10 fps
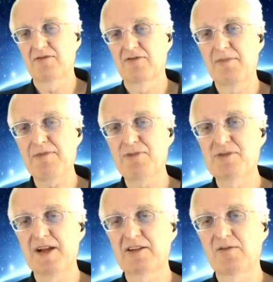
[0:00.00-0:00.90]
from my
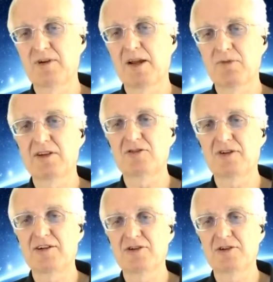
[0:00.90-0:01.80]
perspective, what I'm really
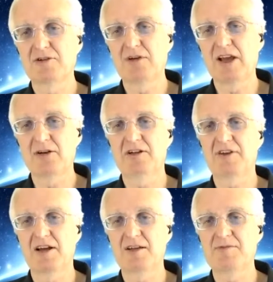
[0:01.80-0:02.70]
trying to do at all
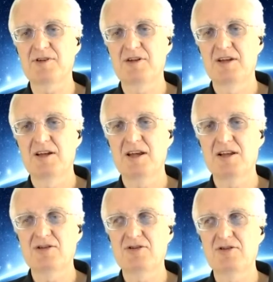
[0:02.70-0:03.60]
times
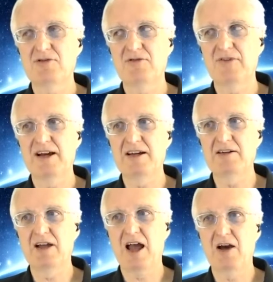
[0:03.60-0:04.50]
is to
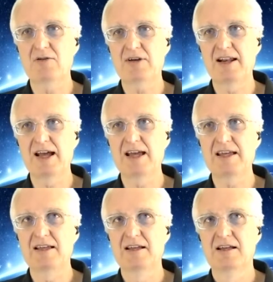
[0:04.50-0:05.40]
find, how can
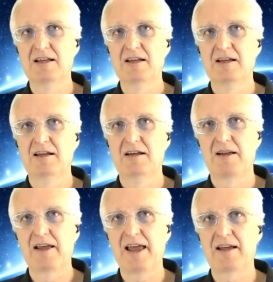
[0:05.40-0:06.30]
I
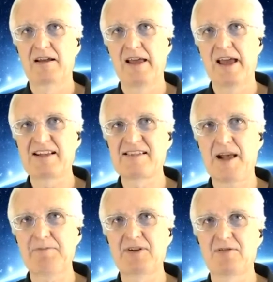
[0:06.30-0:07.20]

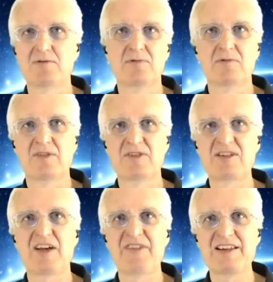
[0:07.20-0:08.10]
accept
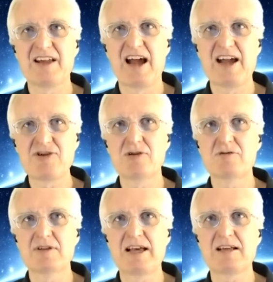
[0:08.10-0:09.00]
stuff that I
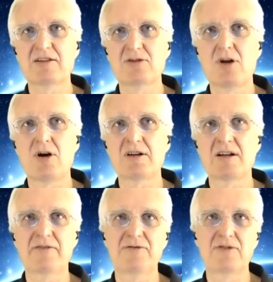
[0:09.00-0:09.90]
don't like long
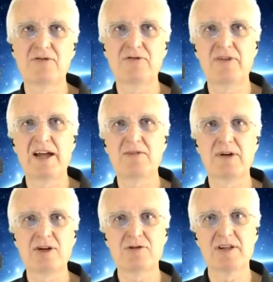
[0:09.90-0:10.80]
enough to find what
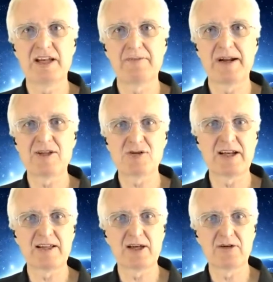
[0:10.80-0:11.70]
I do like about it, so I
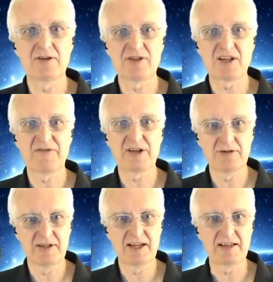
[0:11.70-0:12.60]
can let go of the stuff I
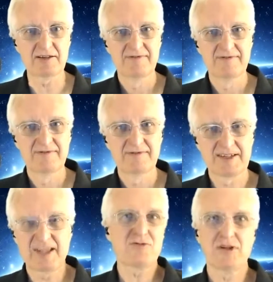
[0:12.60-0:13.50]
don't like.
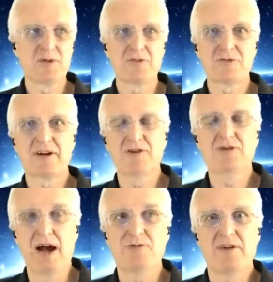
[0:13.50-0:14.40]
Because that's really what I'm trying to
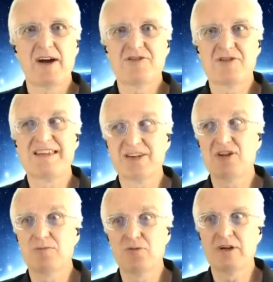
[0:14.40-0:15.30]
do. I'm trying to get to
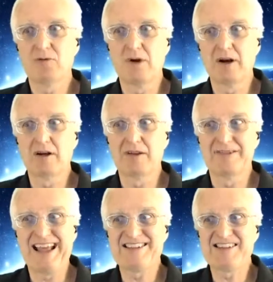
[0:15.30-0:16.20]
the point where
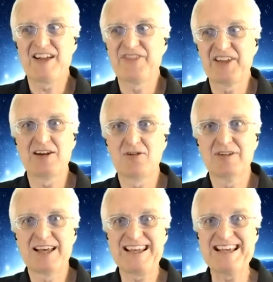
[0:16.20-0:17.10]
that stuff that I don't
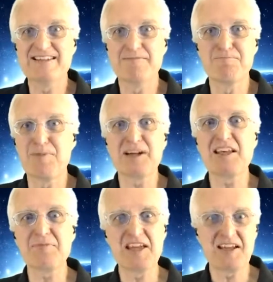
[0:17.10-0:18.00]
like isn't
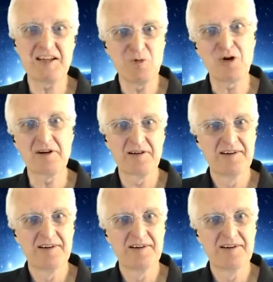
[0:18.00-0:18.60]
bugging me anymore.